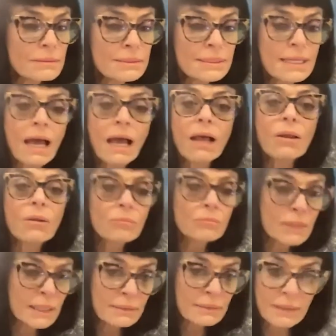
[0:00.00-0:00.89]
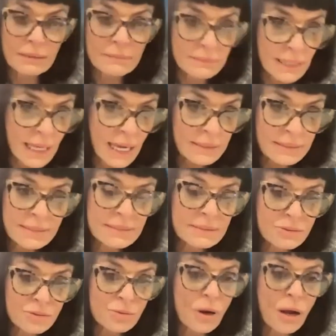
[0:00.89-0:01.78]
tell me that
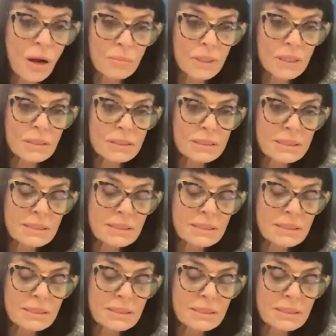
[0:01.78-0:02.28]
that's trauma